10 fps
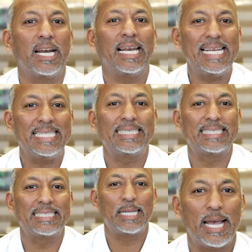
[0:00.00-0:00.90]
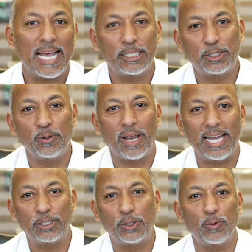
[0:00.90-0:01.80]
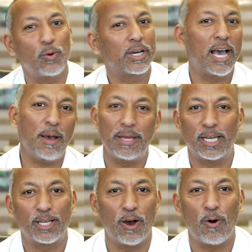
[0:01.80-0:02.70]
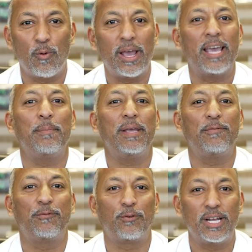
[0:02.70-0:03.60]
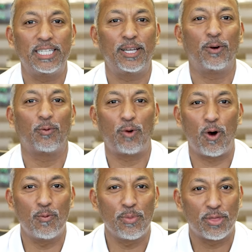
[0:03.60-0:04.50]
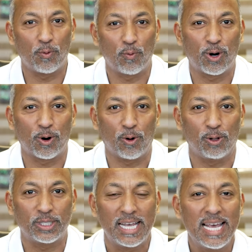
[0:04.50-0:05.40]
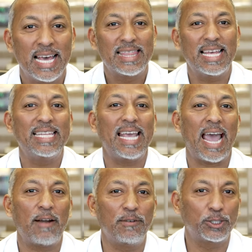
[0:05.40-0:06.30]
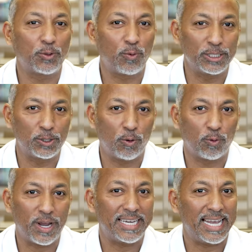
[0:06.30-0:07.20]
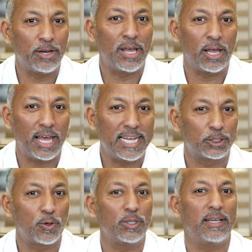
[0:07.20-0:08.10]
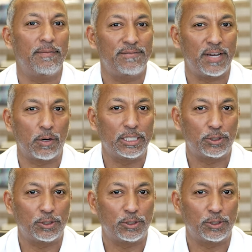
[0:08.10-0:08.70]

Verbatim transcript: to lease as you like to come and go and be free to roam the world, then the average rental rate in LA is going to vary